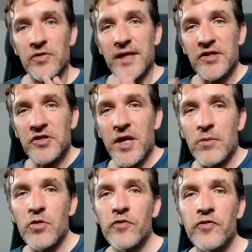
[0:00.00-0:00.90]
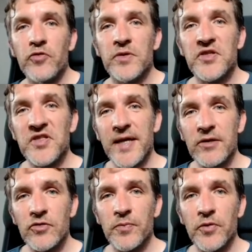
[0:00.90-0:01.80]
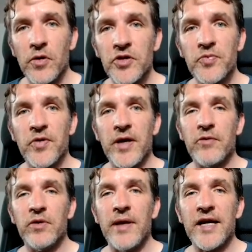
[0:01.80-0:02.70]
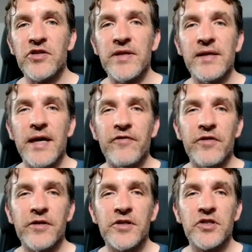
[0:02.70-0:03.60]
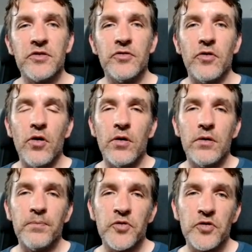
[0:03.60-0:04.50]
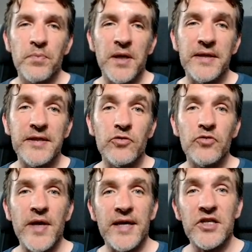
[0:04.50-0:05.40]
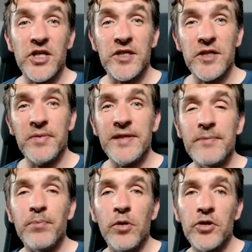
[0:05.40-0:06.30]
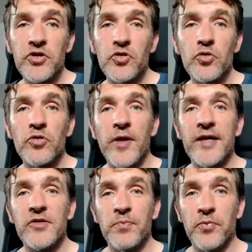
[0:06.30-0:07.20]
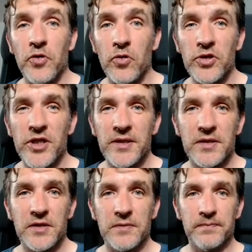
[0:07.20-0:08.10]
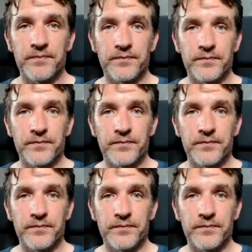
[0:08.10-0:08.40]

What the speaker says: So let us now move to a second approach where I will actually leverage the possibility today in ChatGPT Plus to create projects.